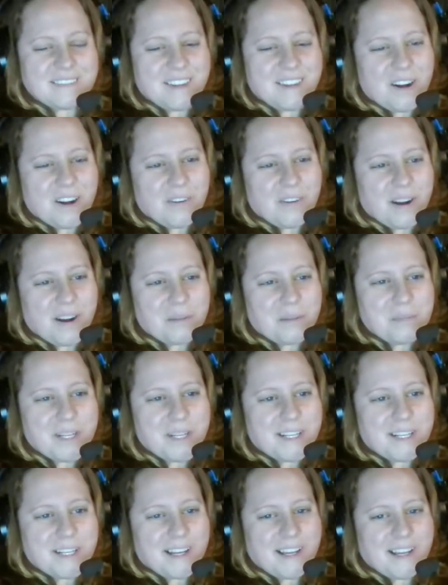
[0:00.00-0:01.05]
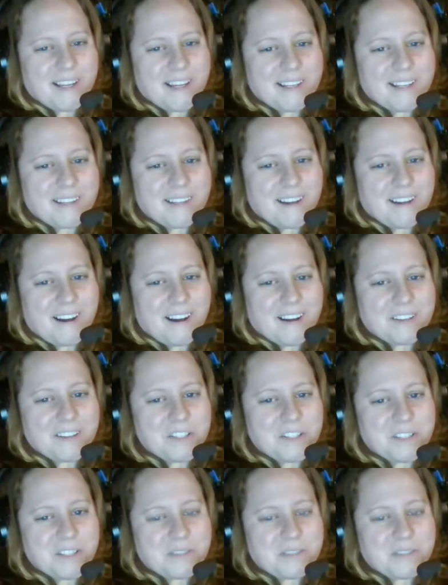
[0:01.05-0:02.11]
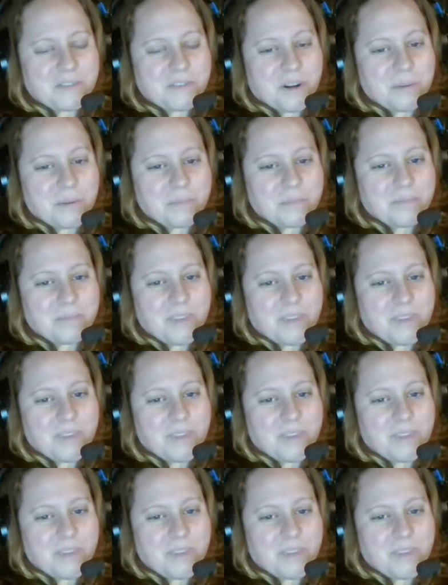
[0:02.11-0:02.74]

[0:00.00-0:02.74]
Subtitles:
around midnight just from